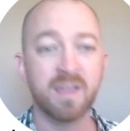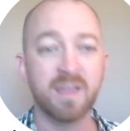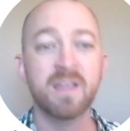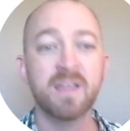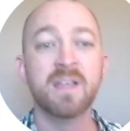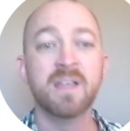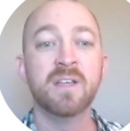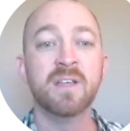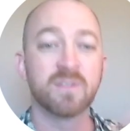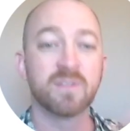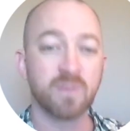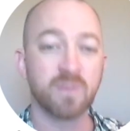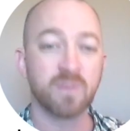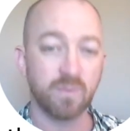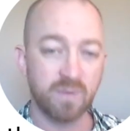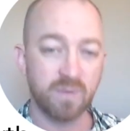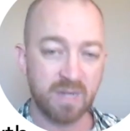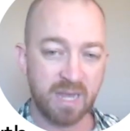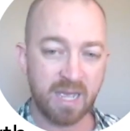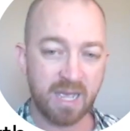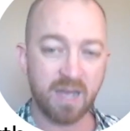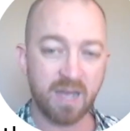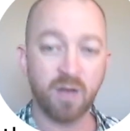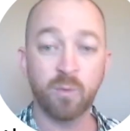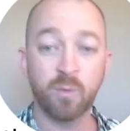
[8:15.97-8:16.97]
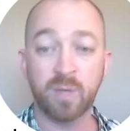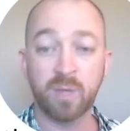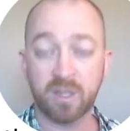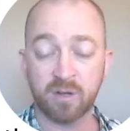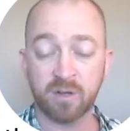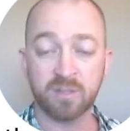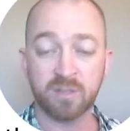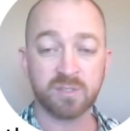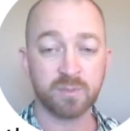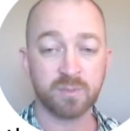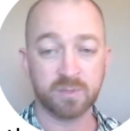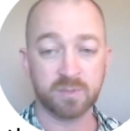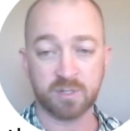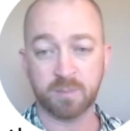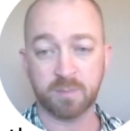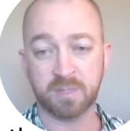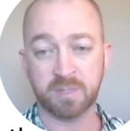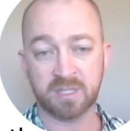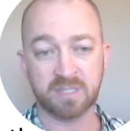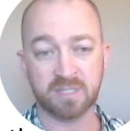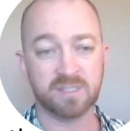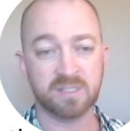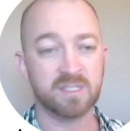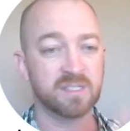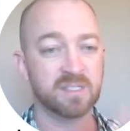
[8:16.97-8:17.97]
so now we can also interpret this
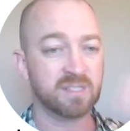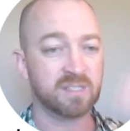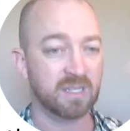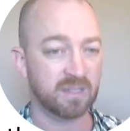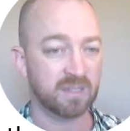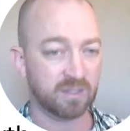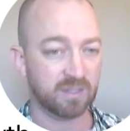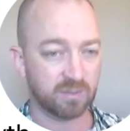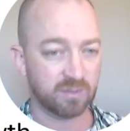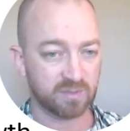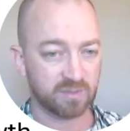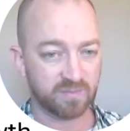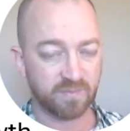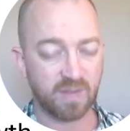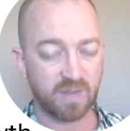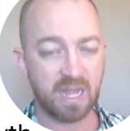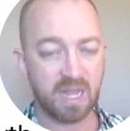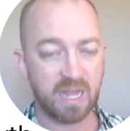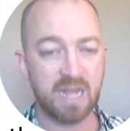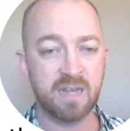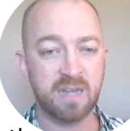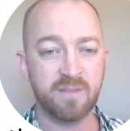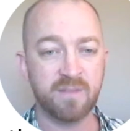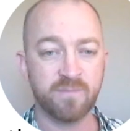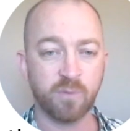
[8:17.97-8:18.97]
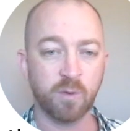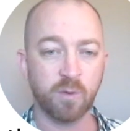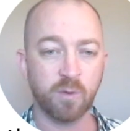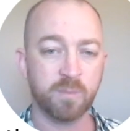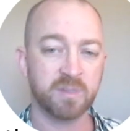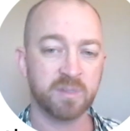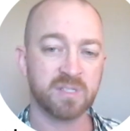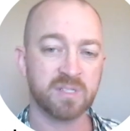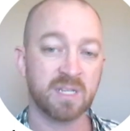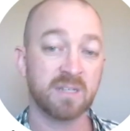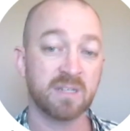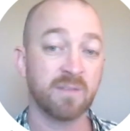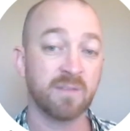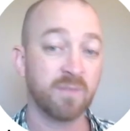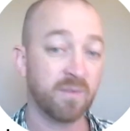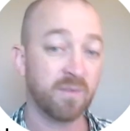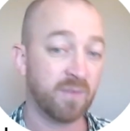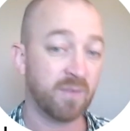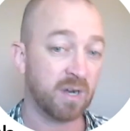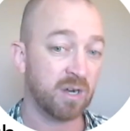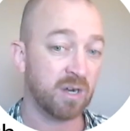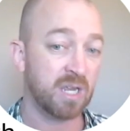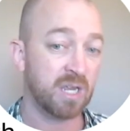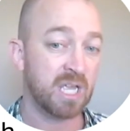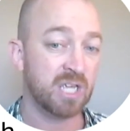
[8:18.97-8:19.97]
to say that there's 84% of the
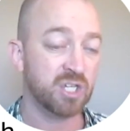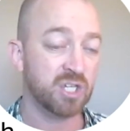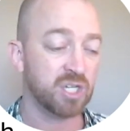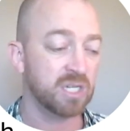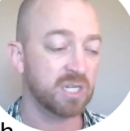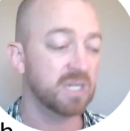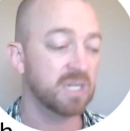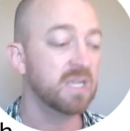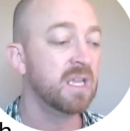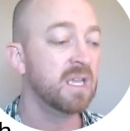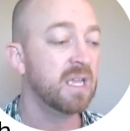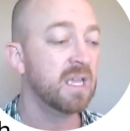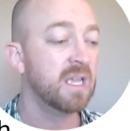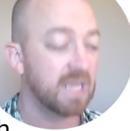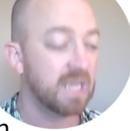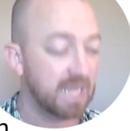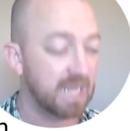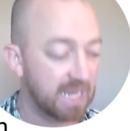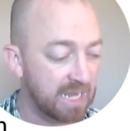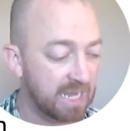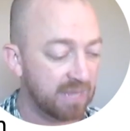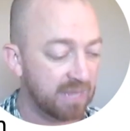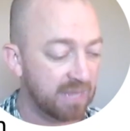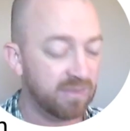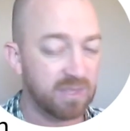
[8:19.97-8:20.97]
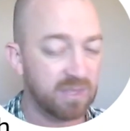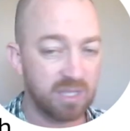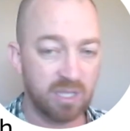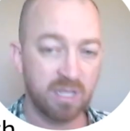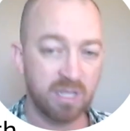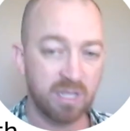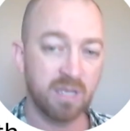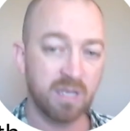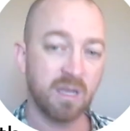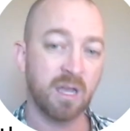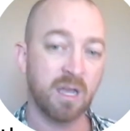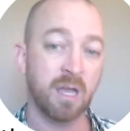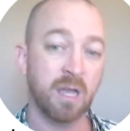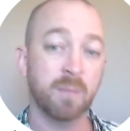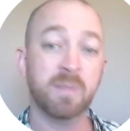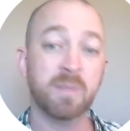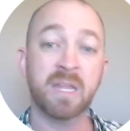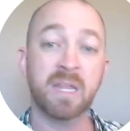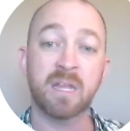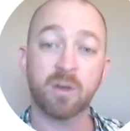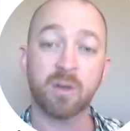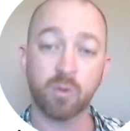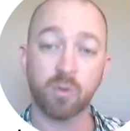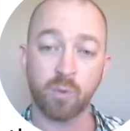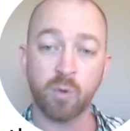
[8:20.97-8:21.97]
variation in the plant
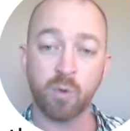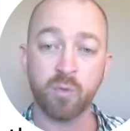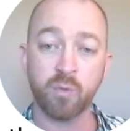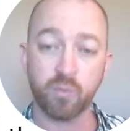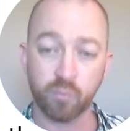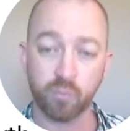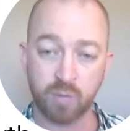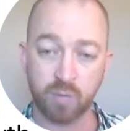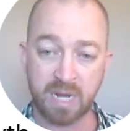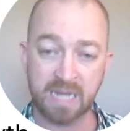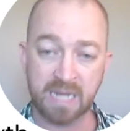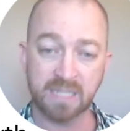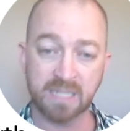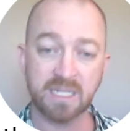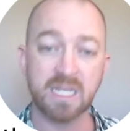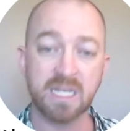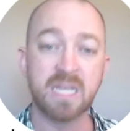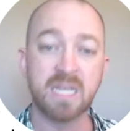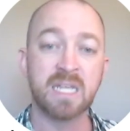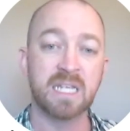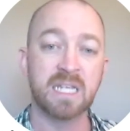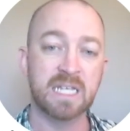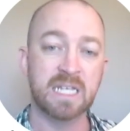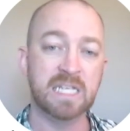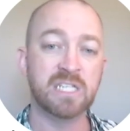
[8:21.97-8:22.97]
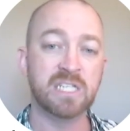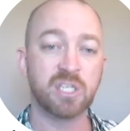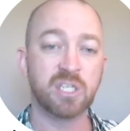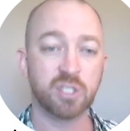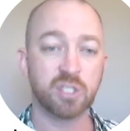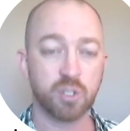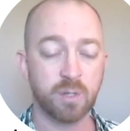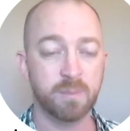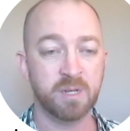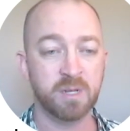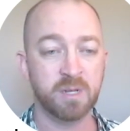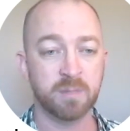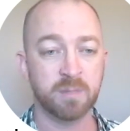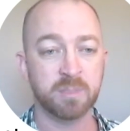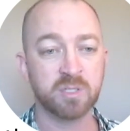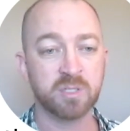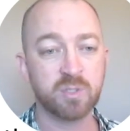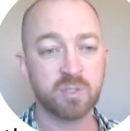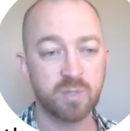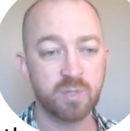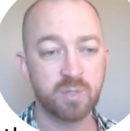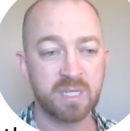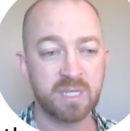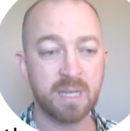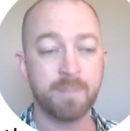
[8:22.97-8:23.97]
growth rate is attributable to
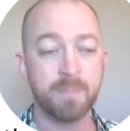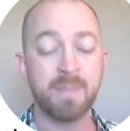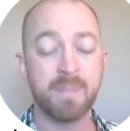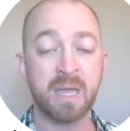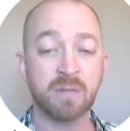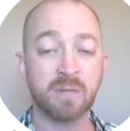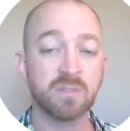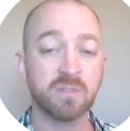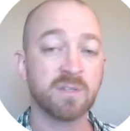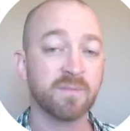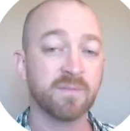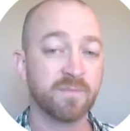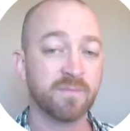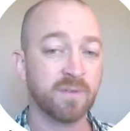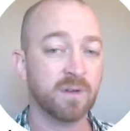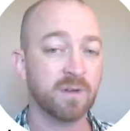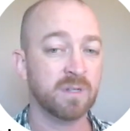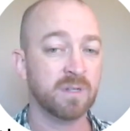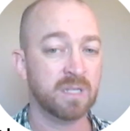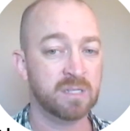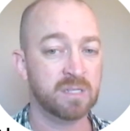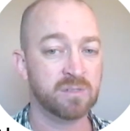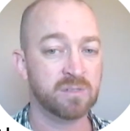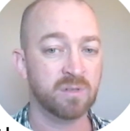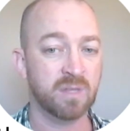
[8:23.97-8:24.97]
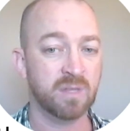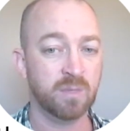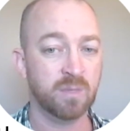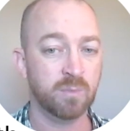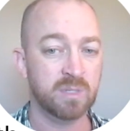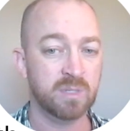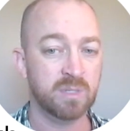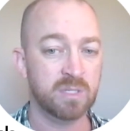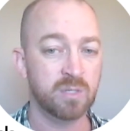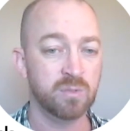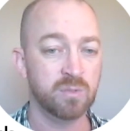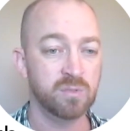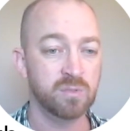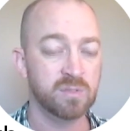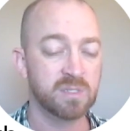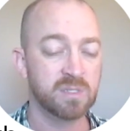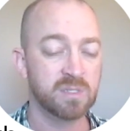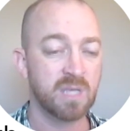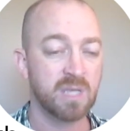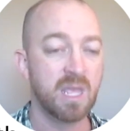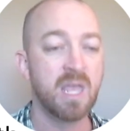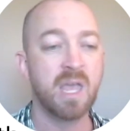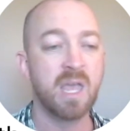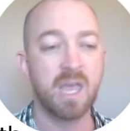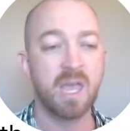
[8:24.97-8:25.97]
the amount of fertilizer that we used.
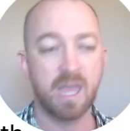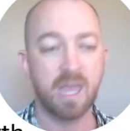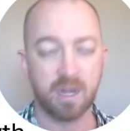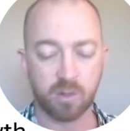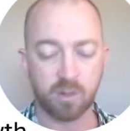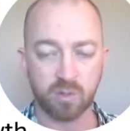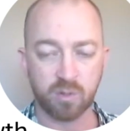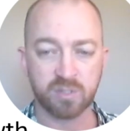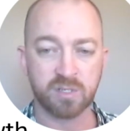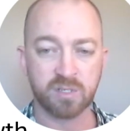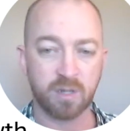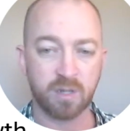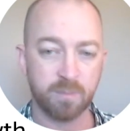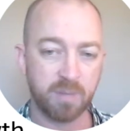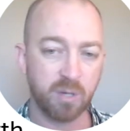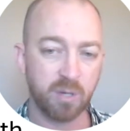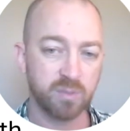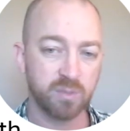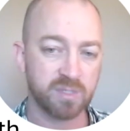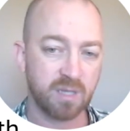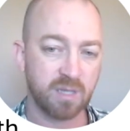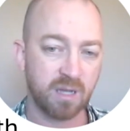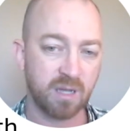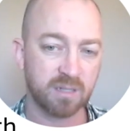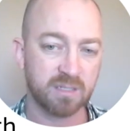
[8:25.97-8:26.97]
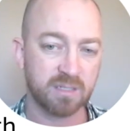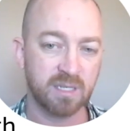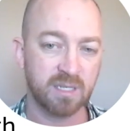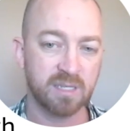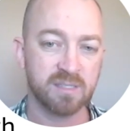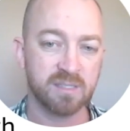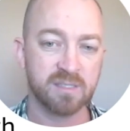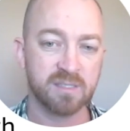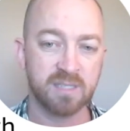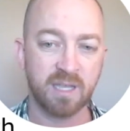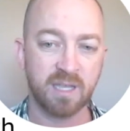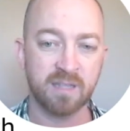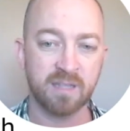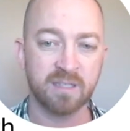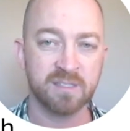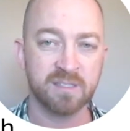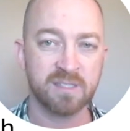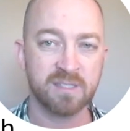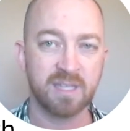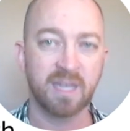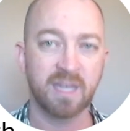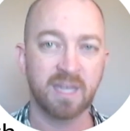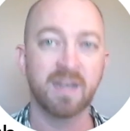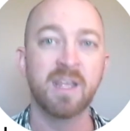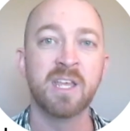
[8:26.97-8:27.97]
And of course, our post hoc tests tell us
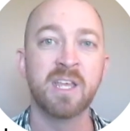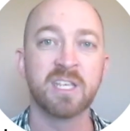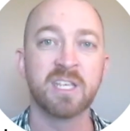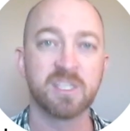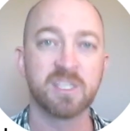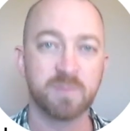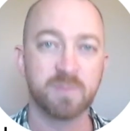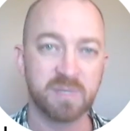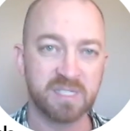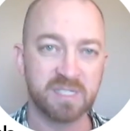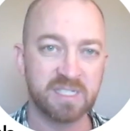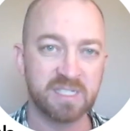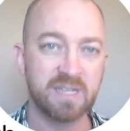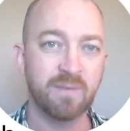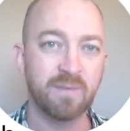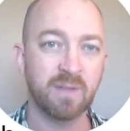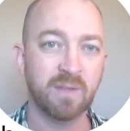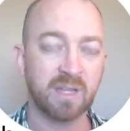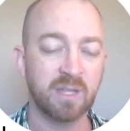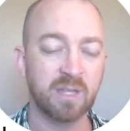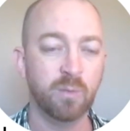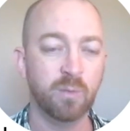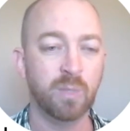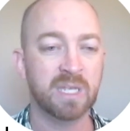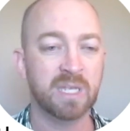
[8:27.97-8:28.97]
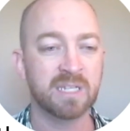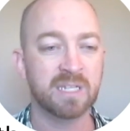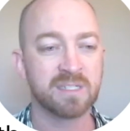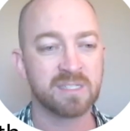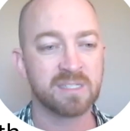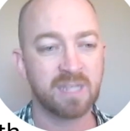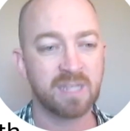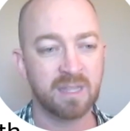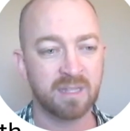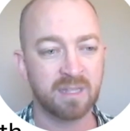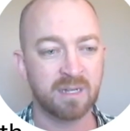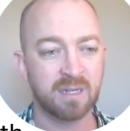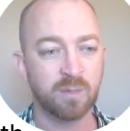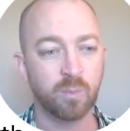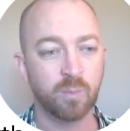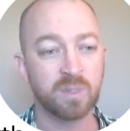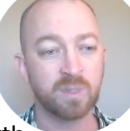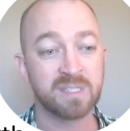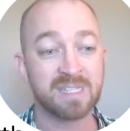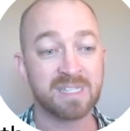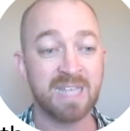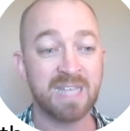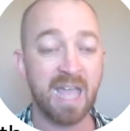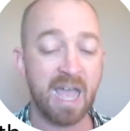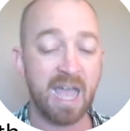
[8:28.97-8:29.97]
that specifically we can say that it was
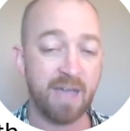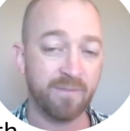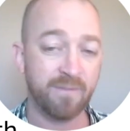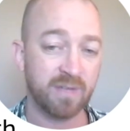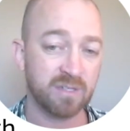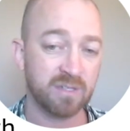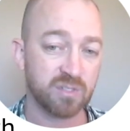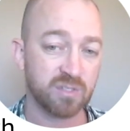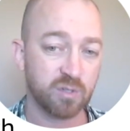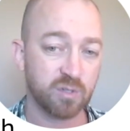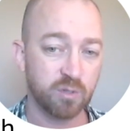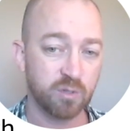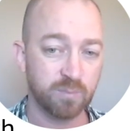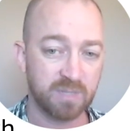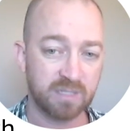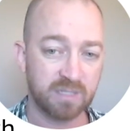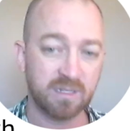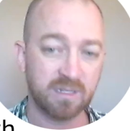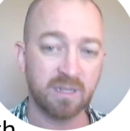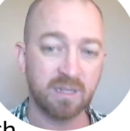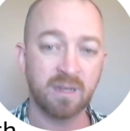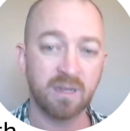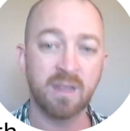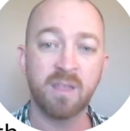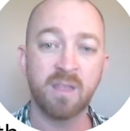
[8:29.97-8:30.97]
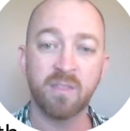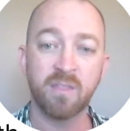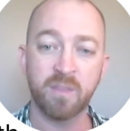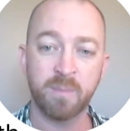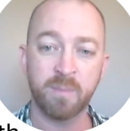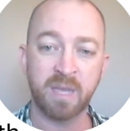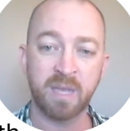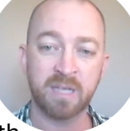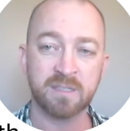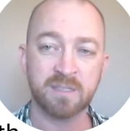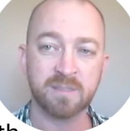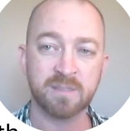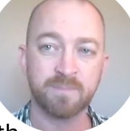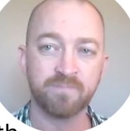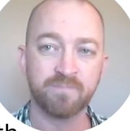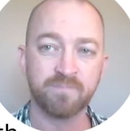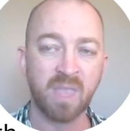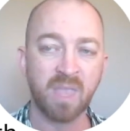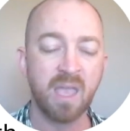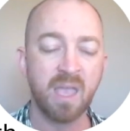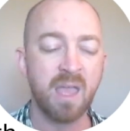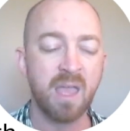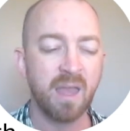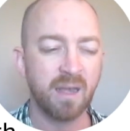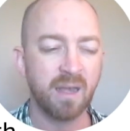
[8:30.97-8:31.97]
the half-ounce group that did the best.
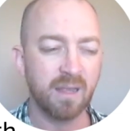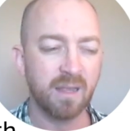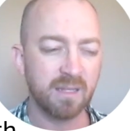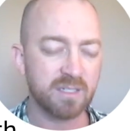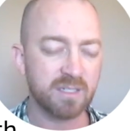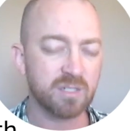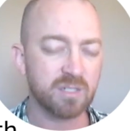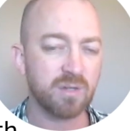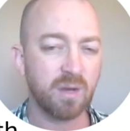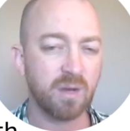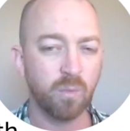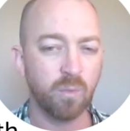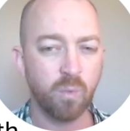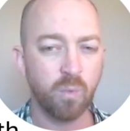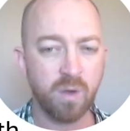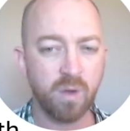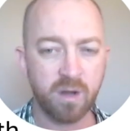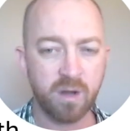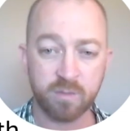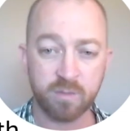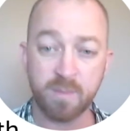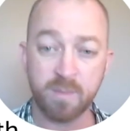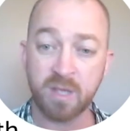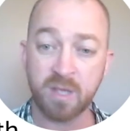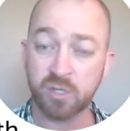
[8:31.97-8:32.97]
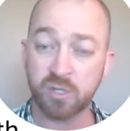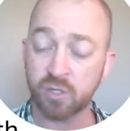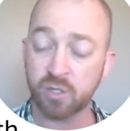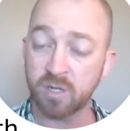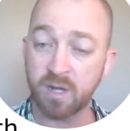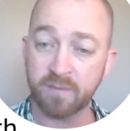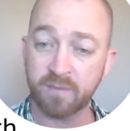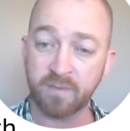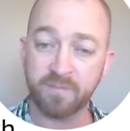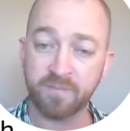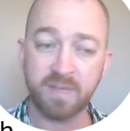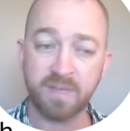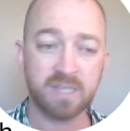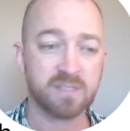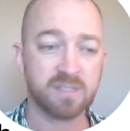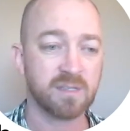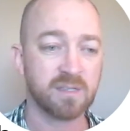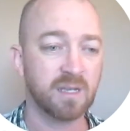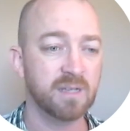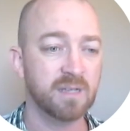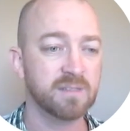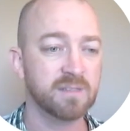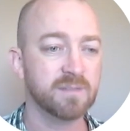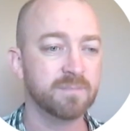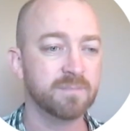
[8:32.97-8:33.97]
Now let's try one other measure of effect
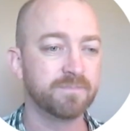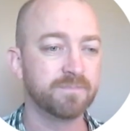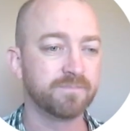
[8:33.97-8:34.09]
size.